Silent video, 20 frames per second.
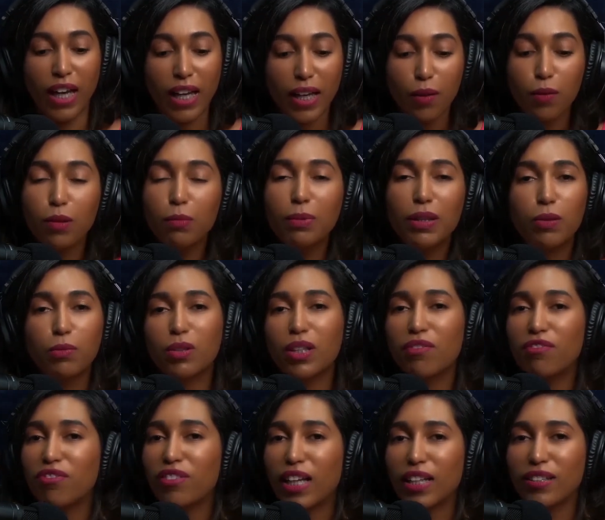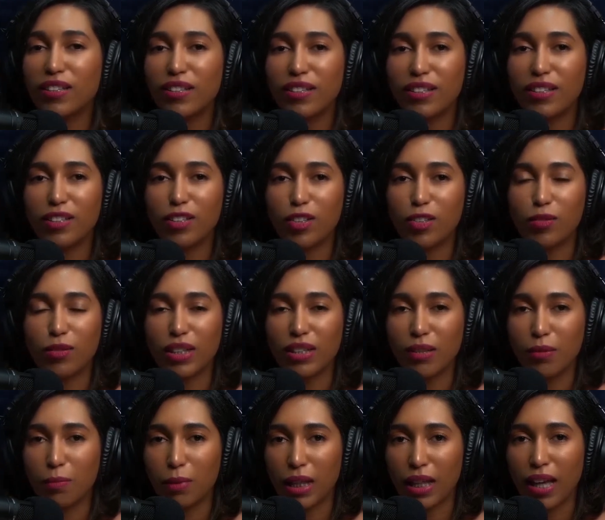It will be reflected in your
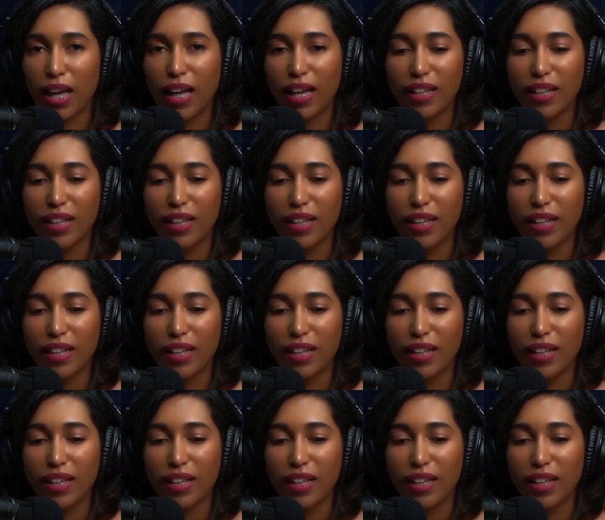resume.